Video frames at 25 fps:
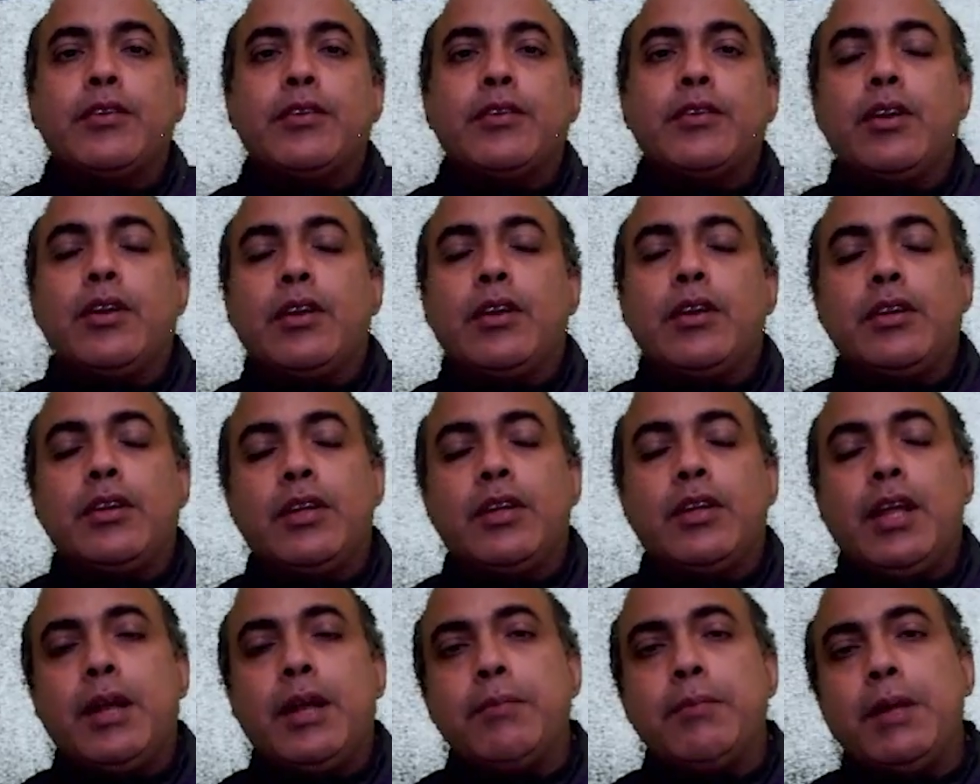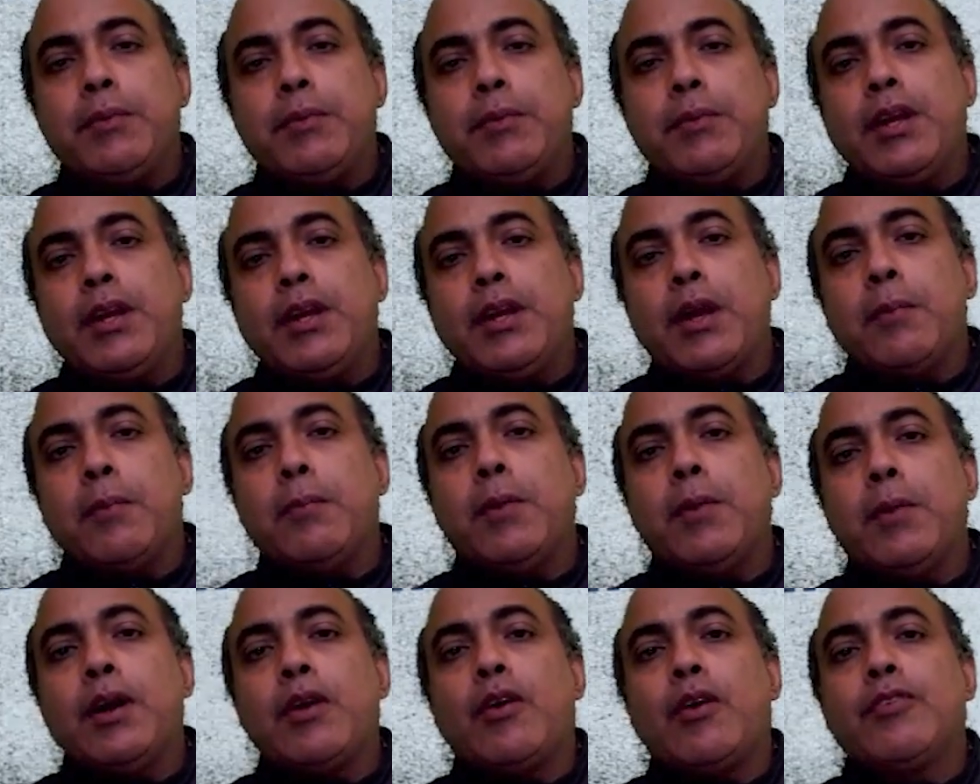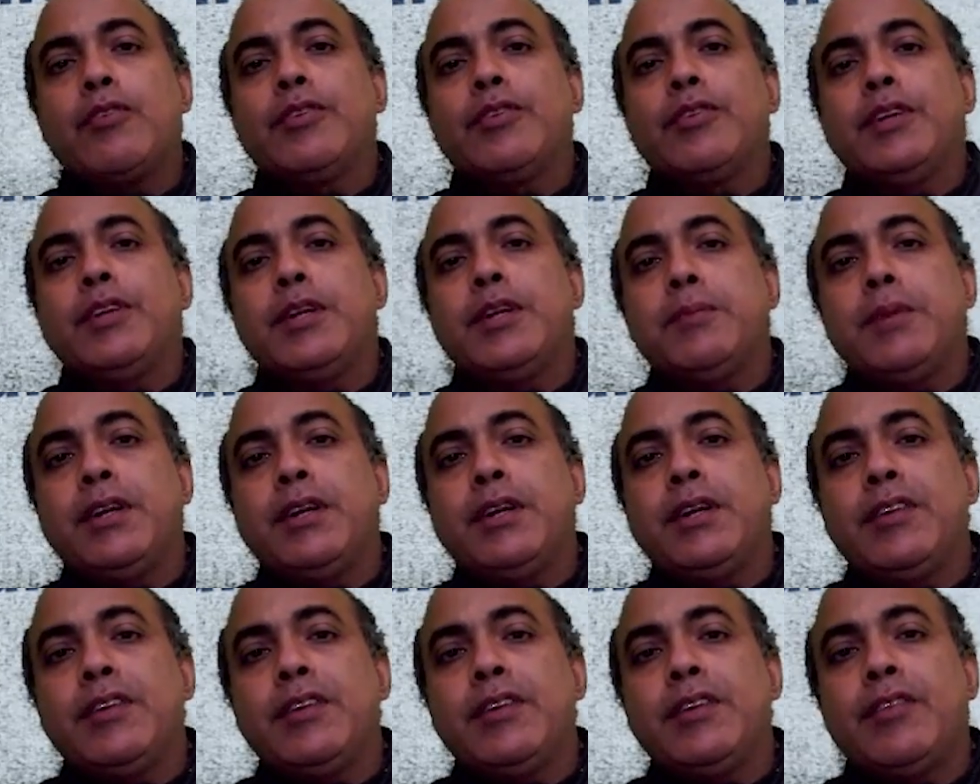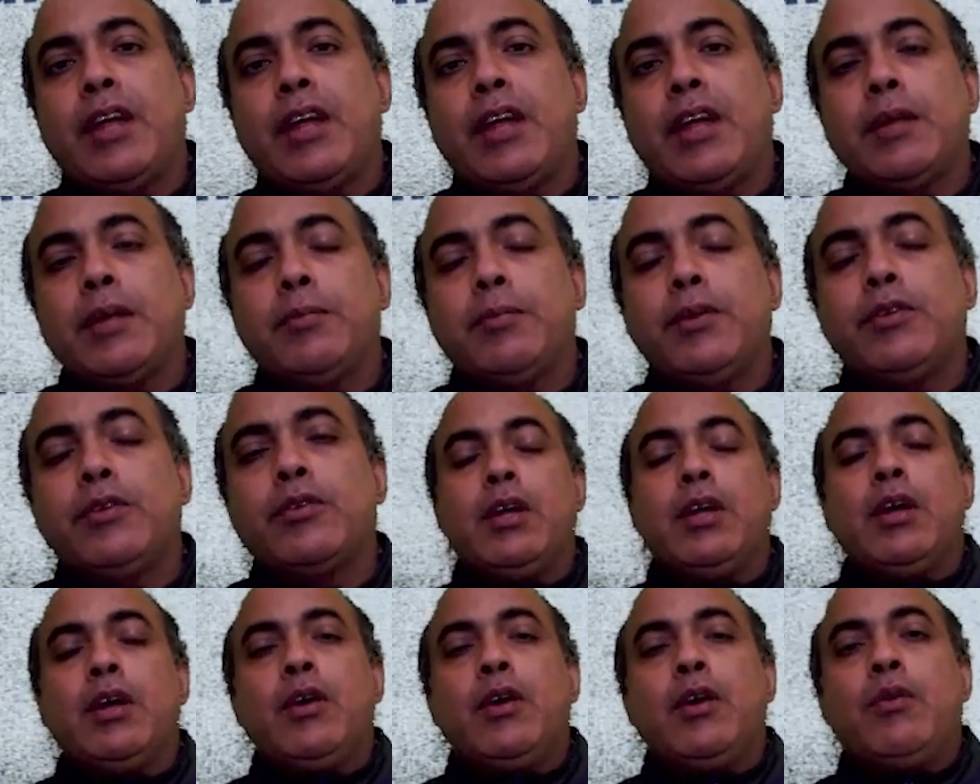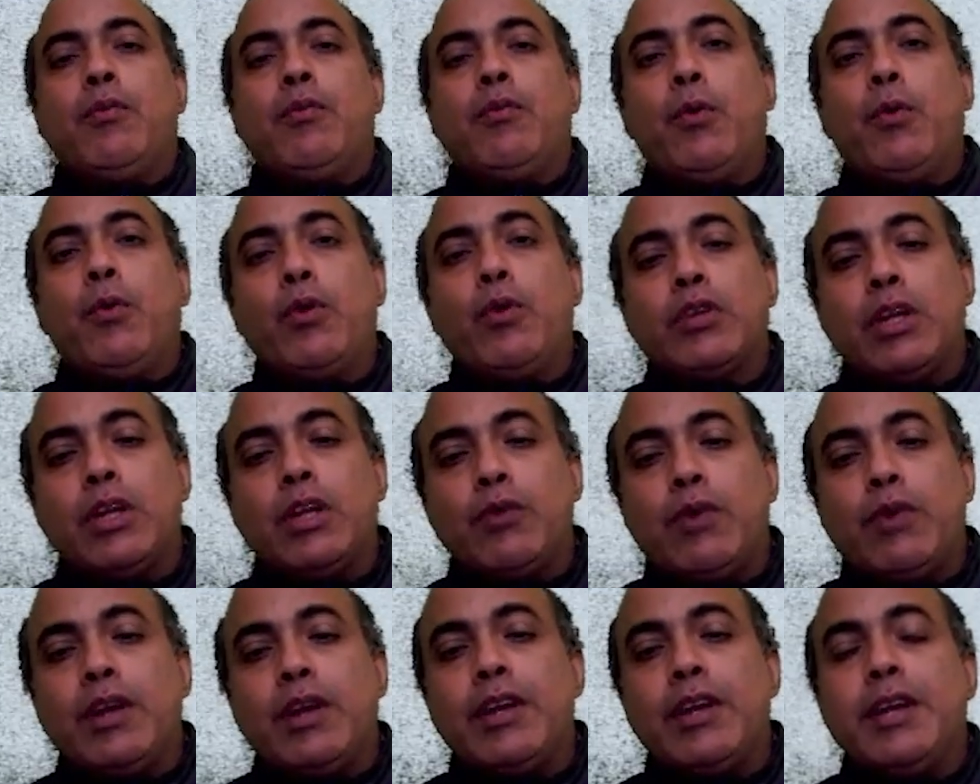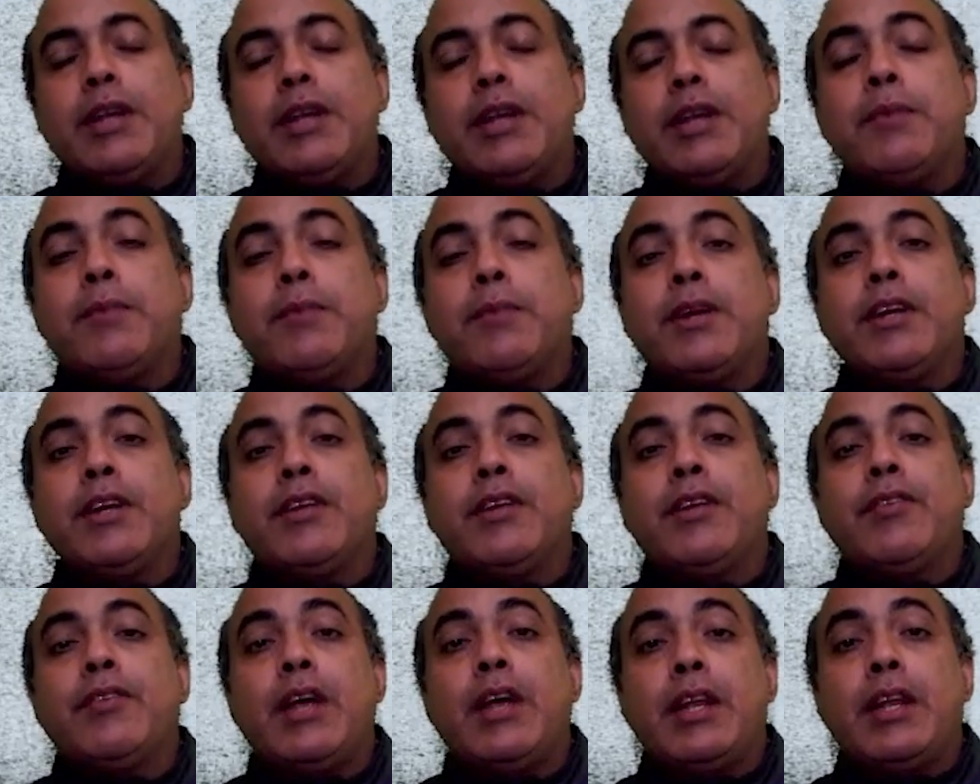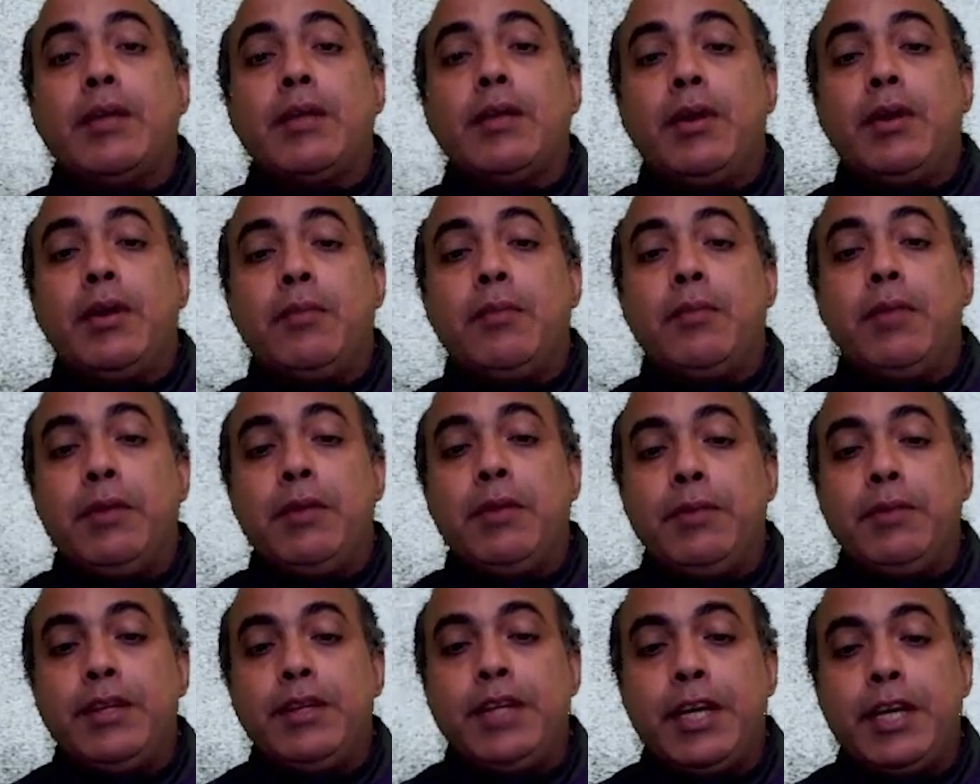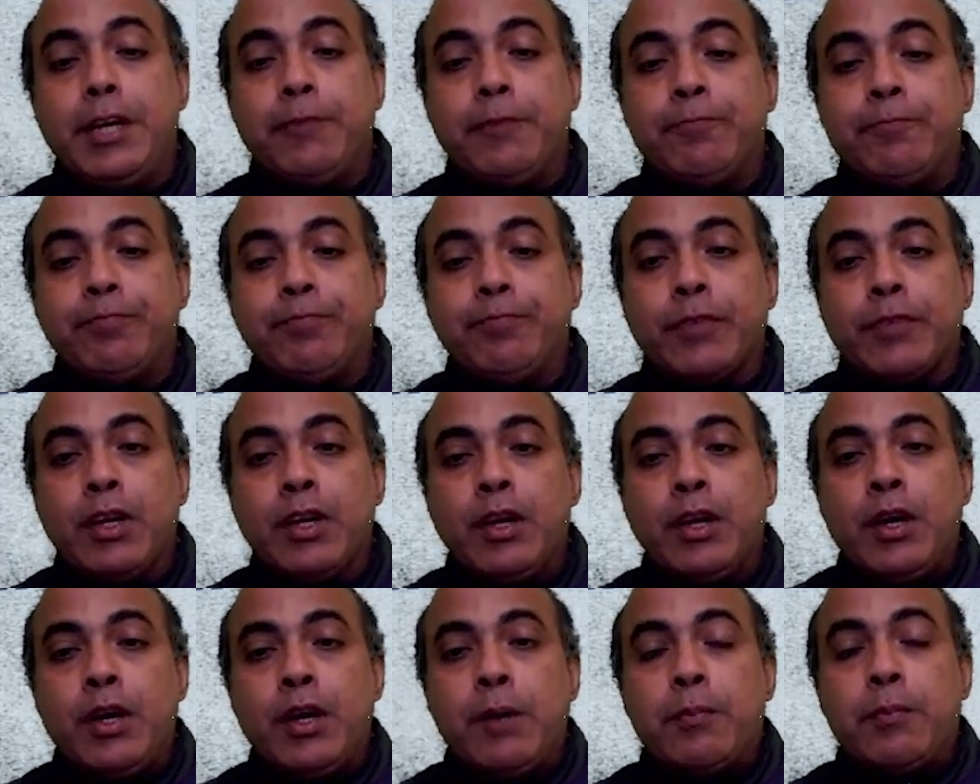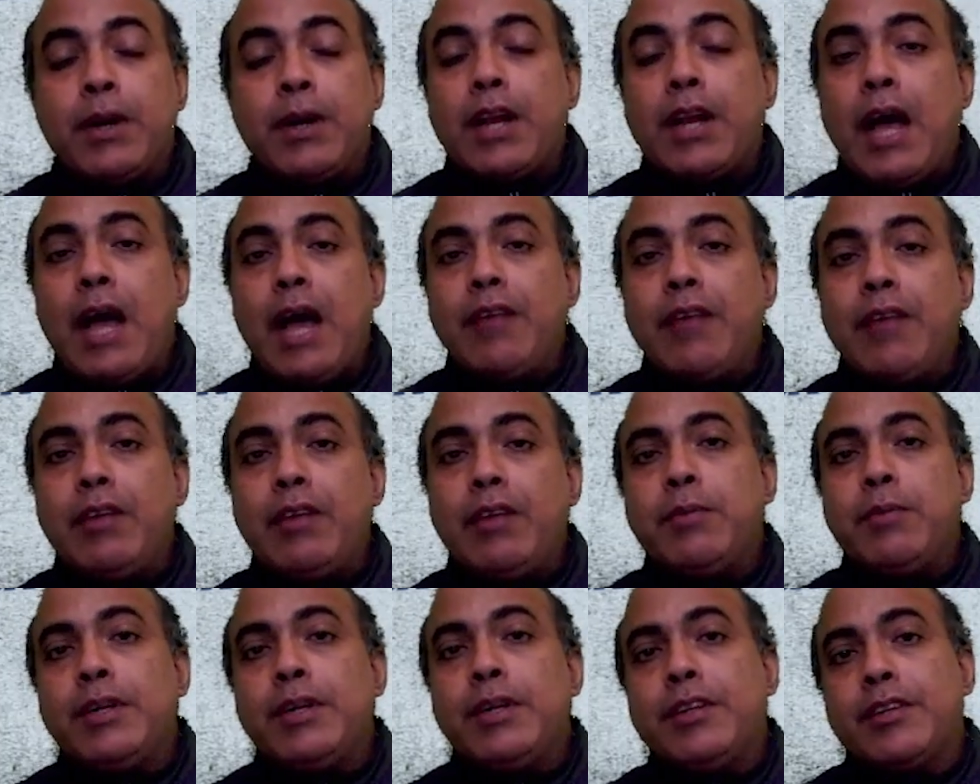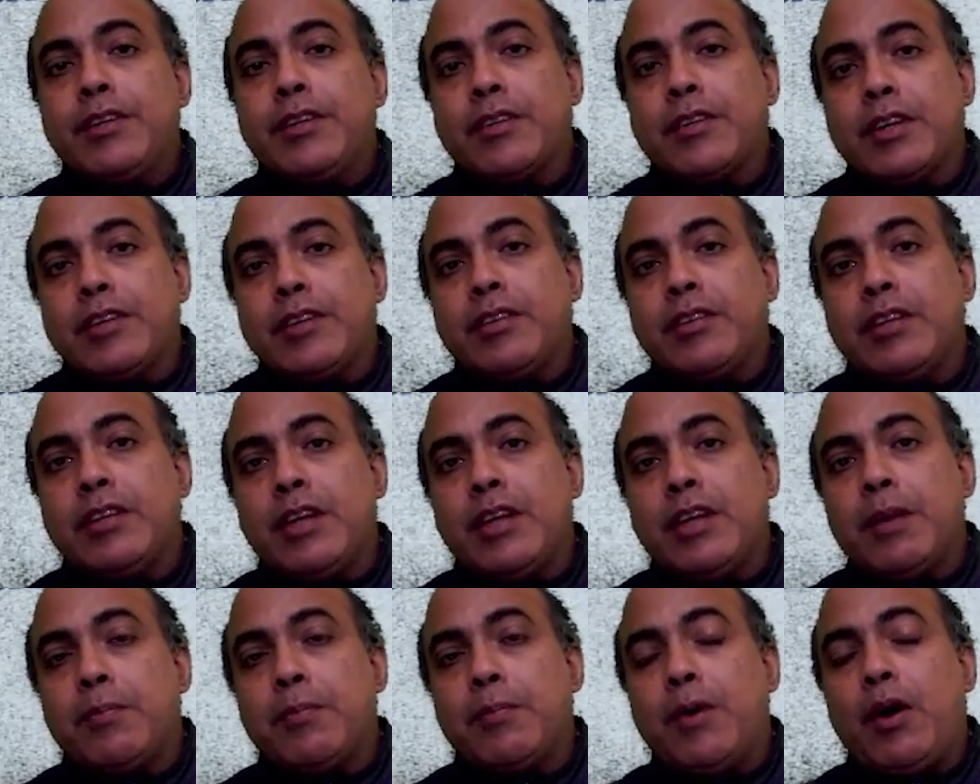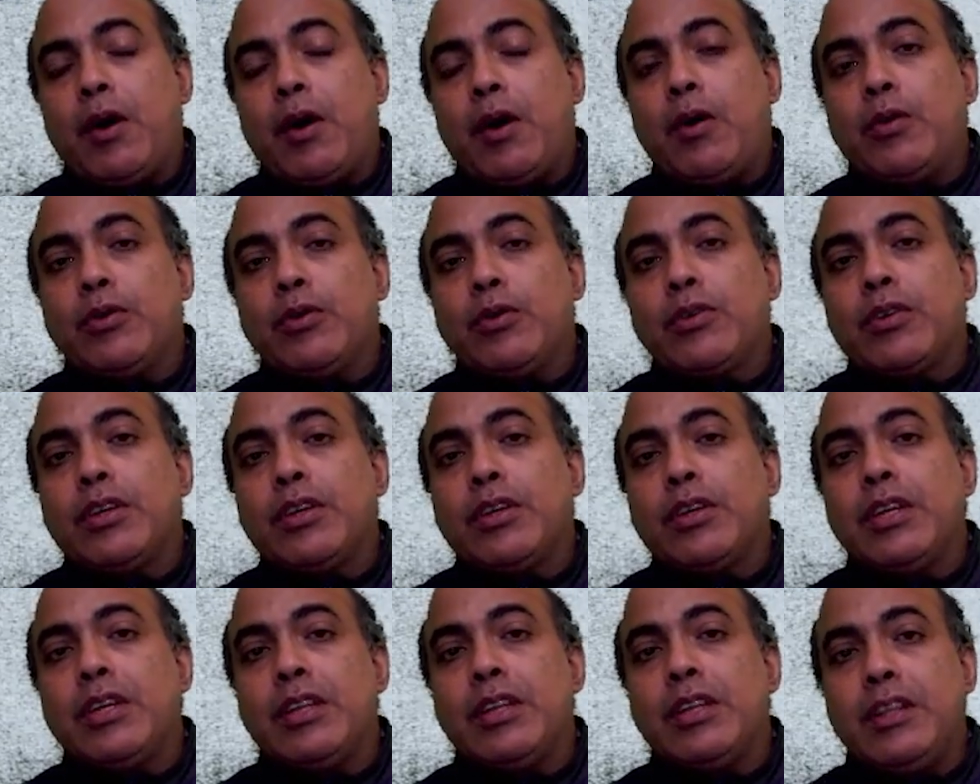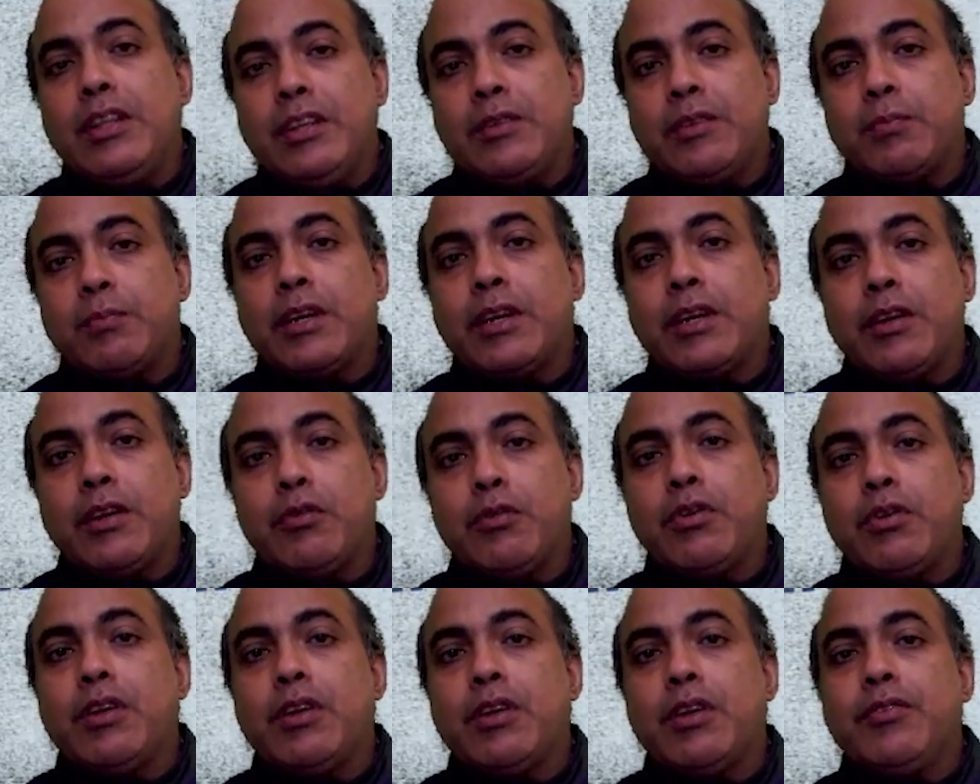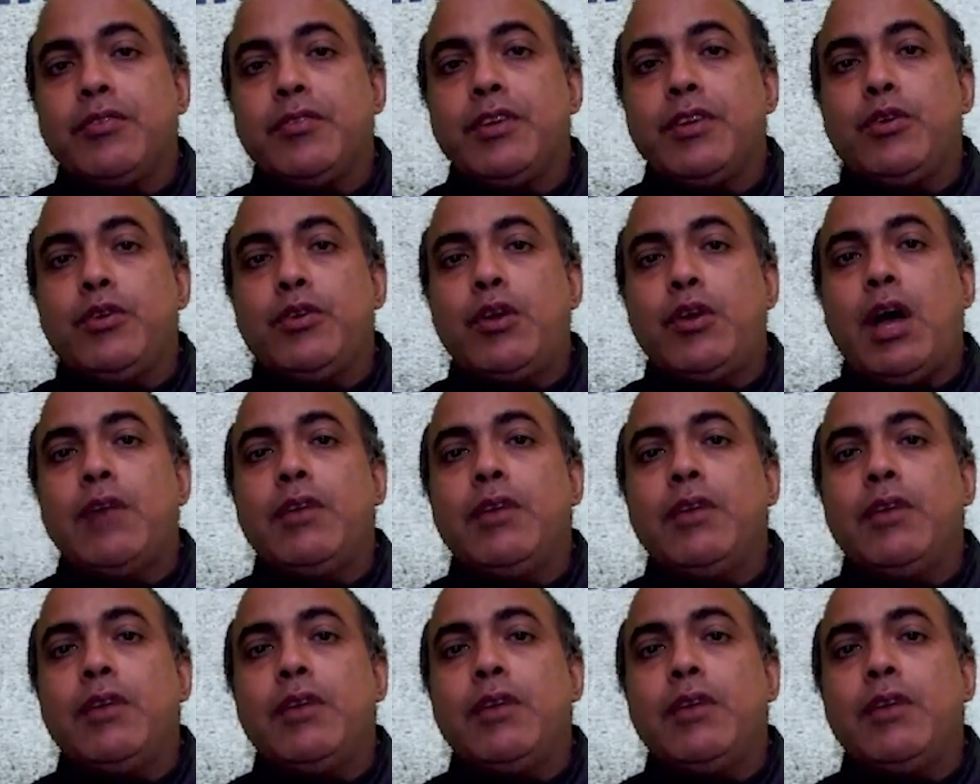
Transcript: of independent variables, more than one independent variable may be there. But I will be discussing about, in this particular video, I will be